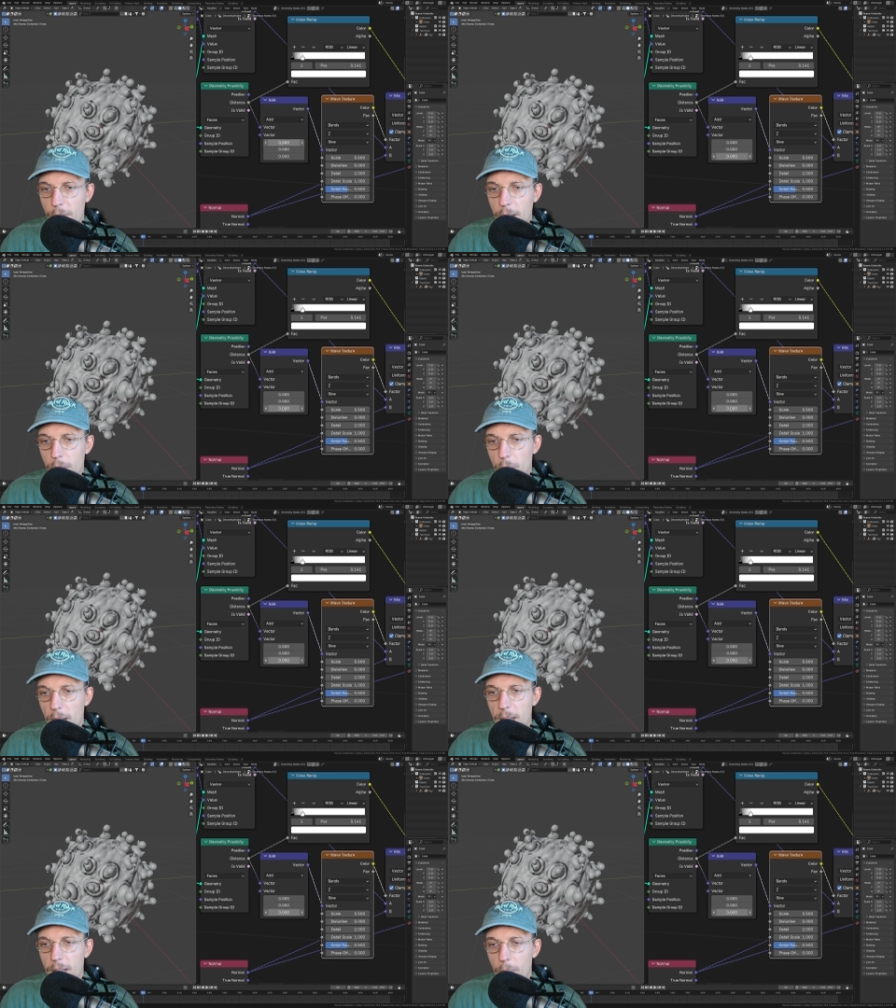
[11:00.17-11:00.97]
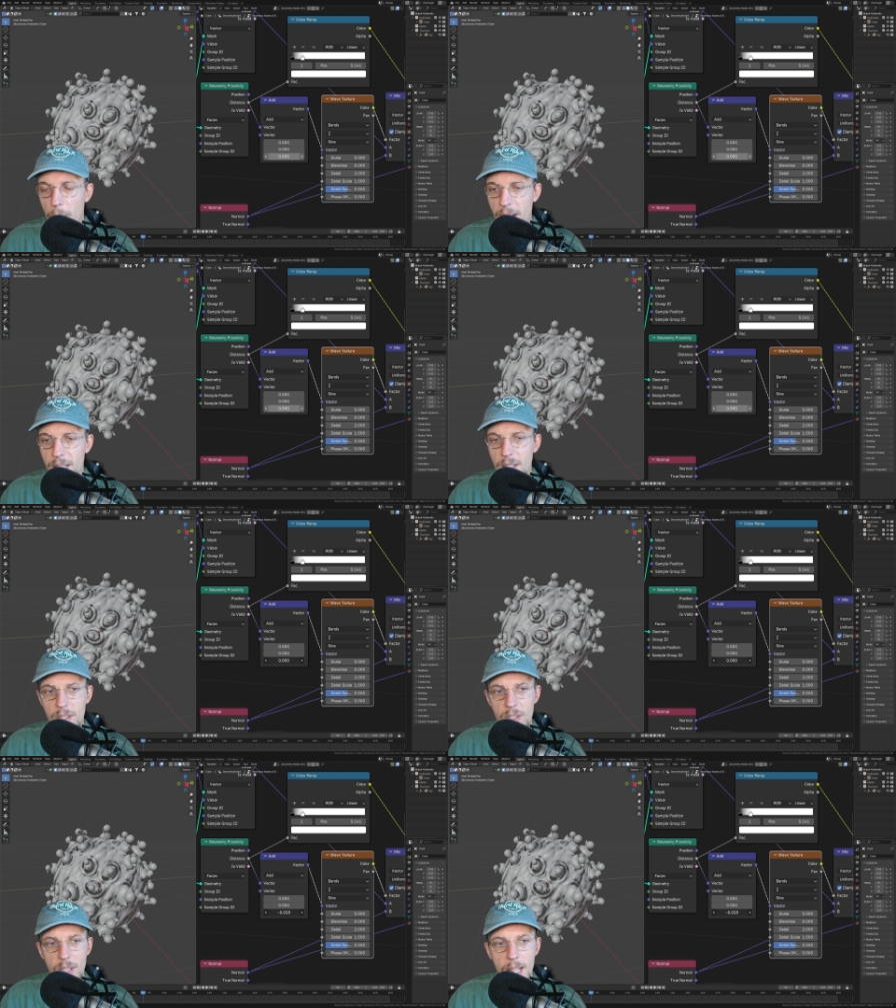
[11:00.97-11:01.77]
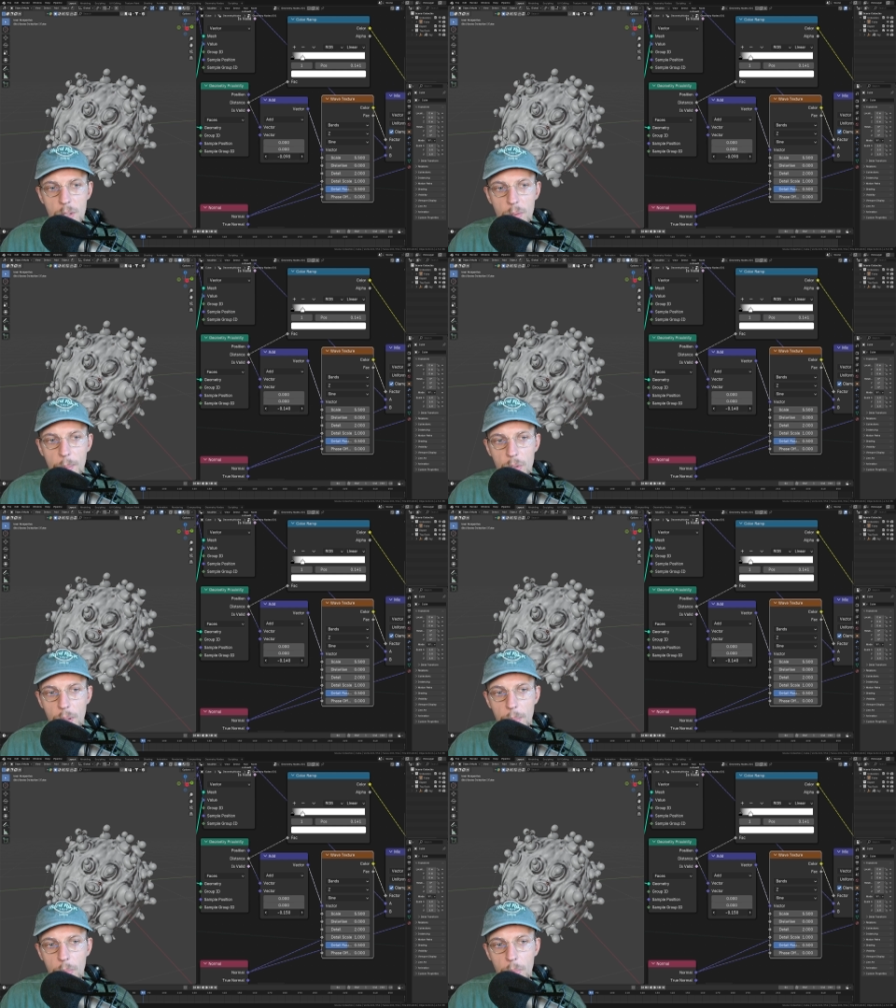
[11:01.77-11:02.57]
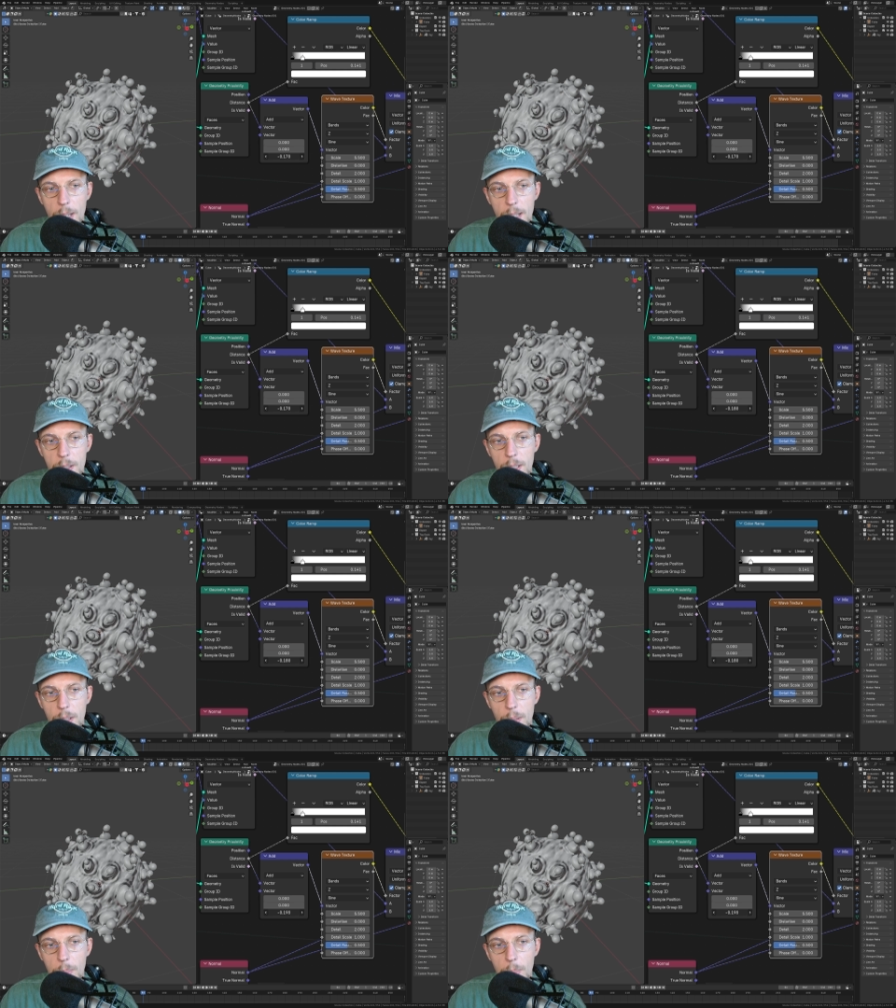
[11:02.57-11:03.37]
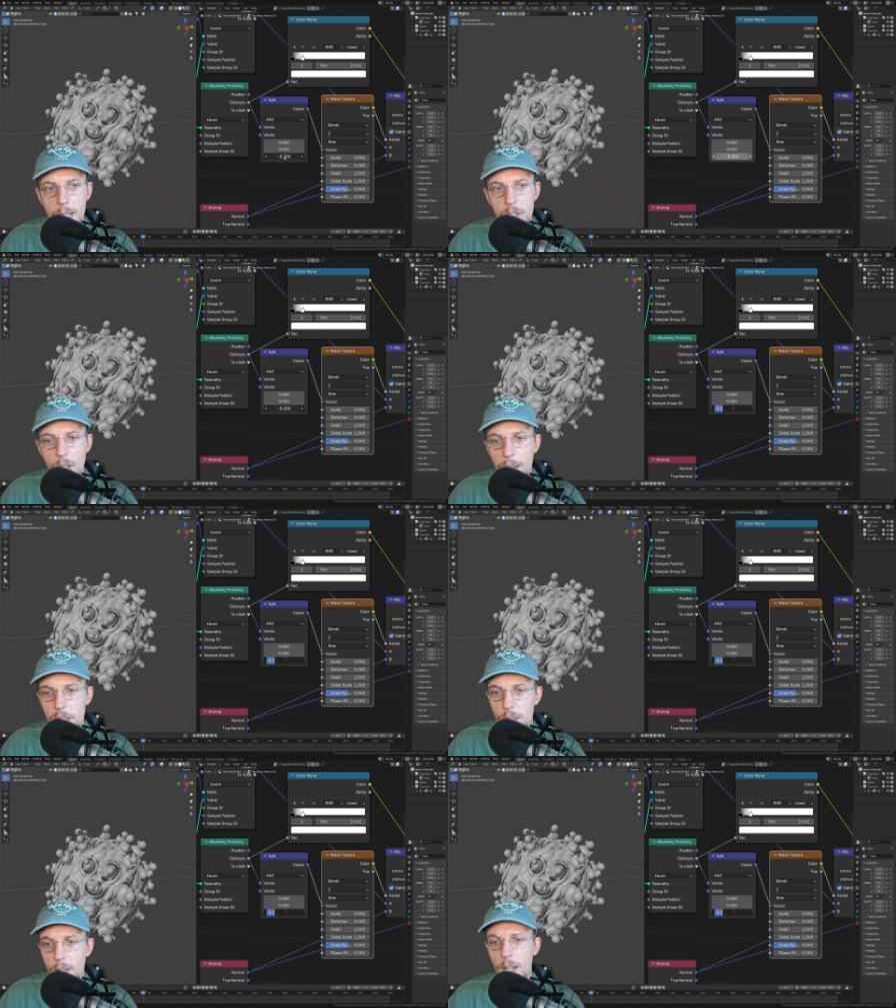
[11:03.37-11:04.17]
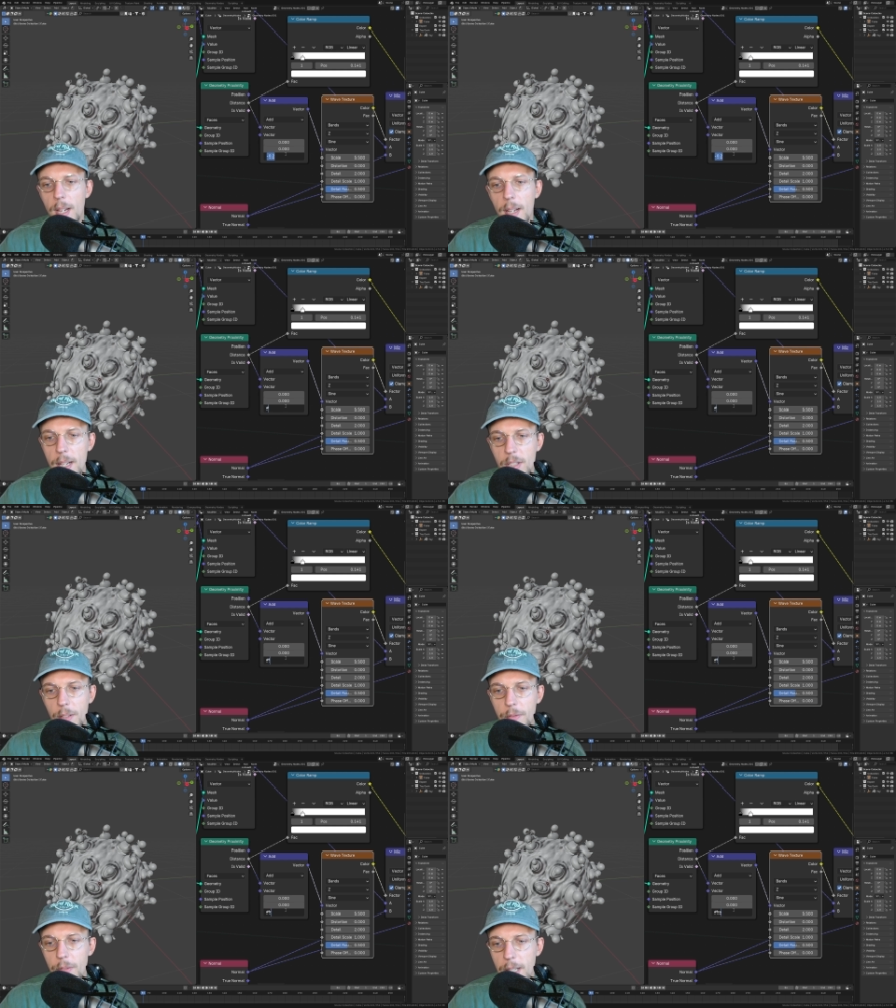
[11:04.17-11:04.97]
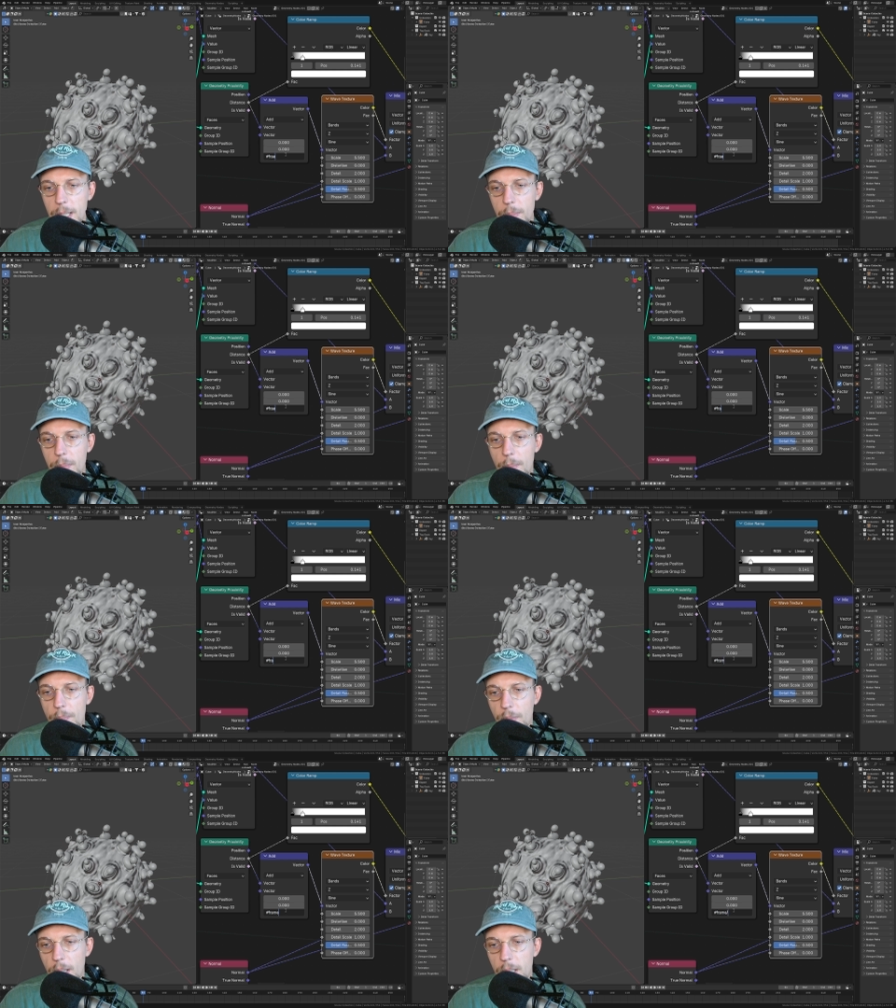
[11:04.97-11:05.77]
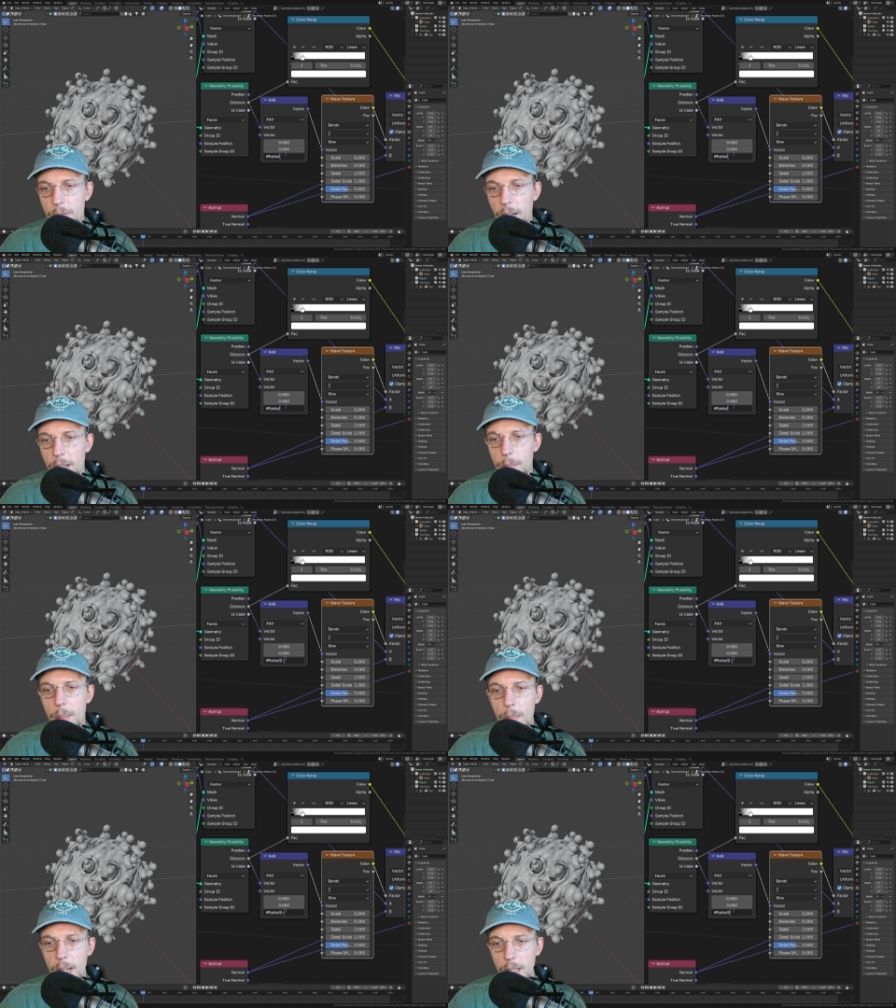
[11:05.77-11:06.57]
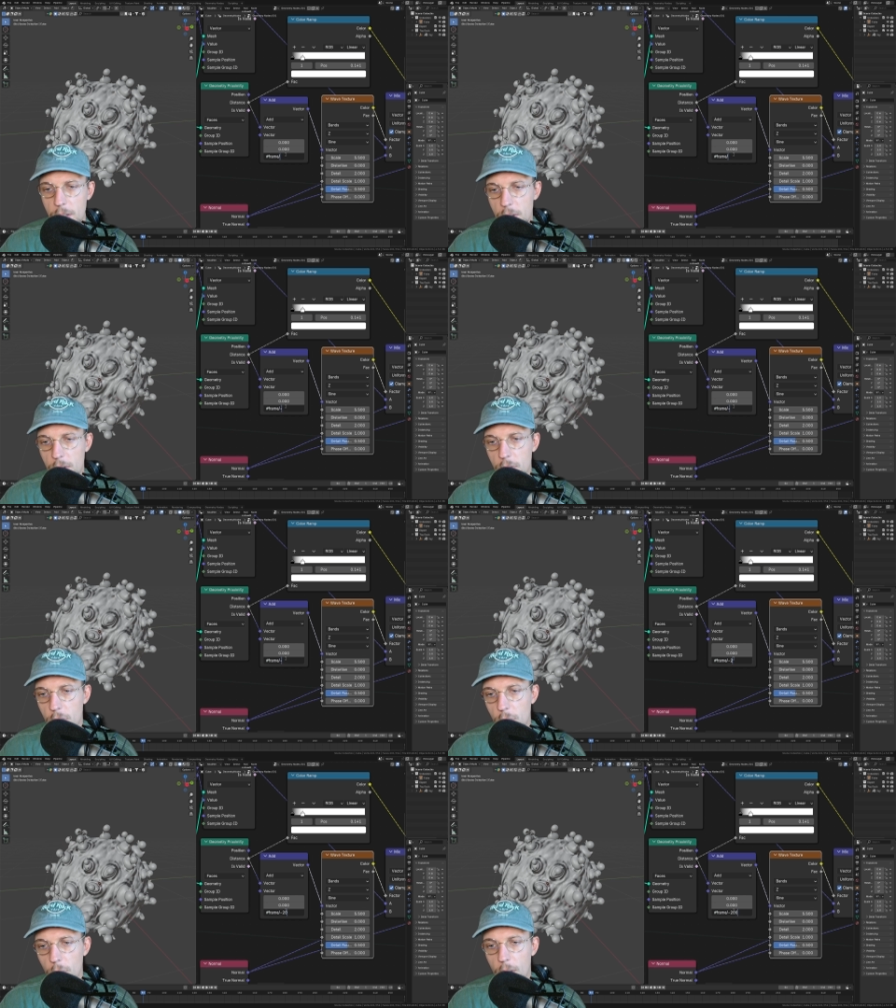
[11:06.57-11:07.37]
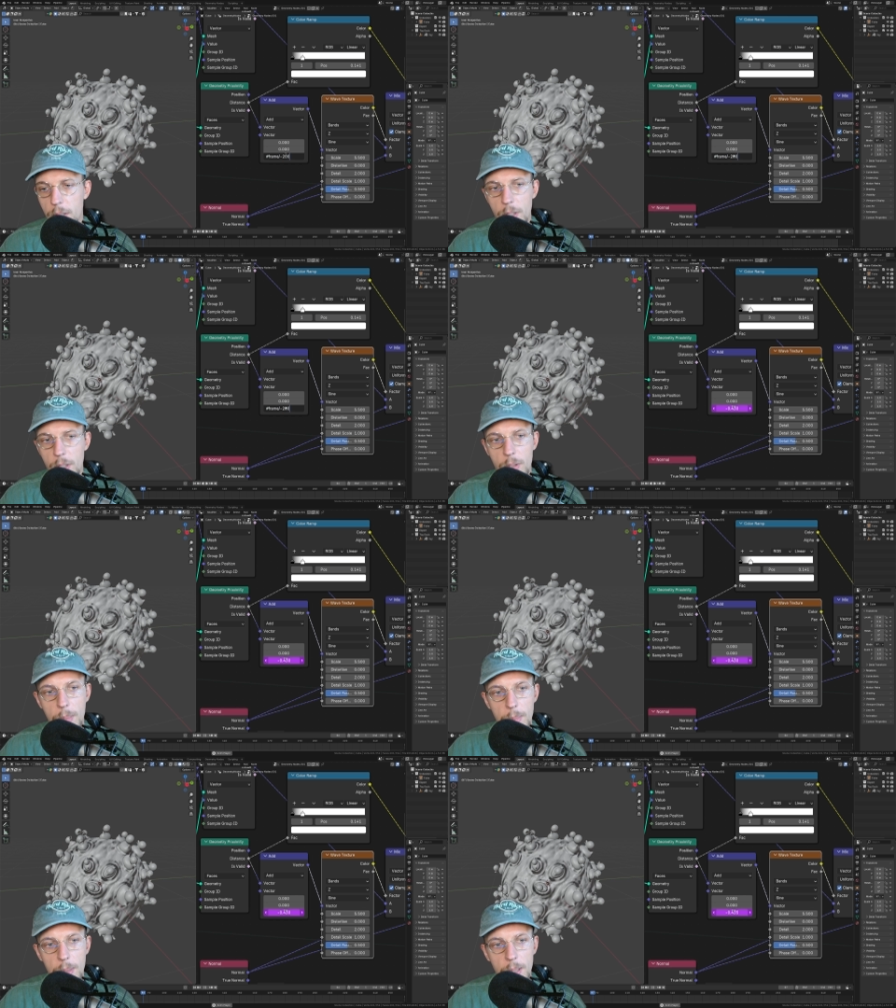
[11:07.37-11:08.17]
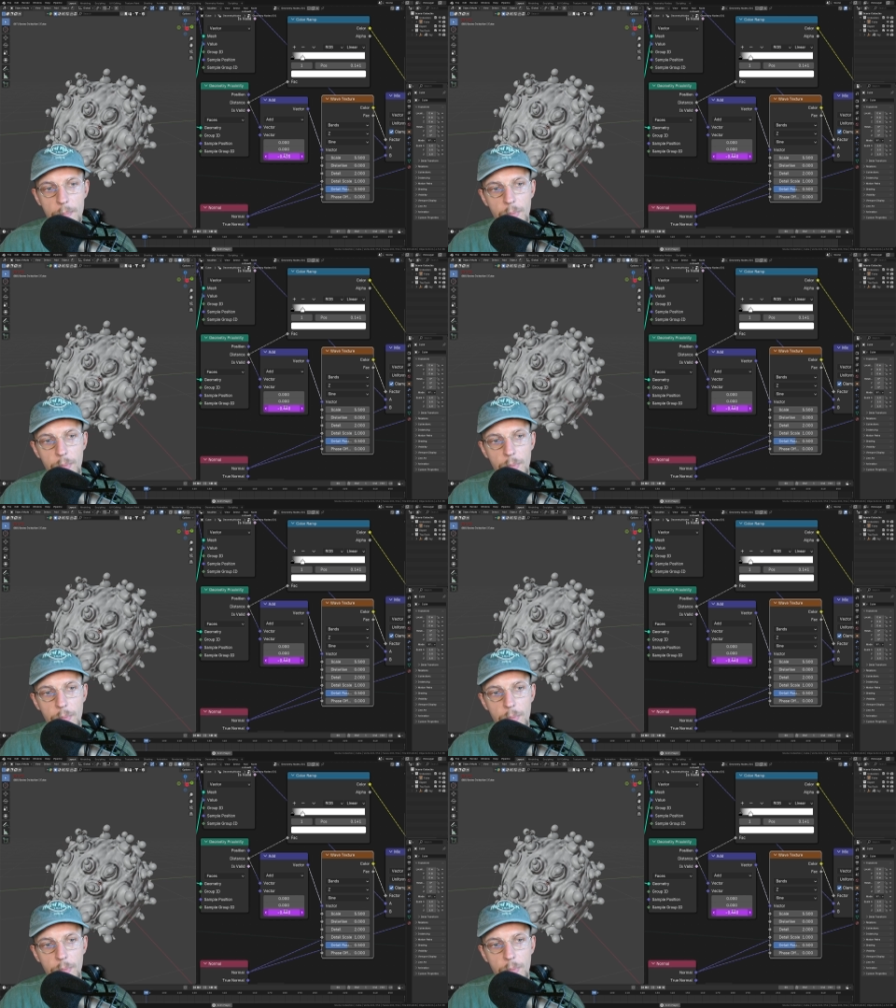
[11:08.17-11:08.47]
value. Minus in Z, so I'm just gonna move that in the minus direction. Hashtag frame divided by minus two hundred maybe.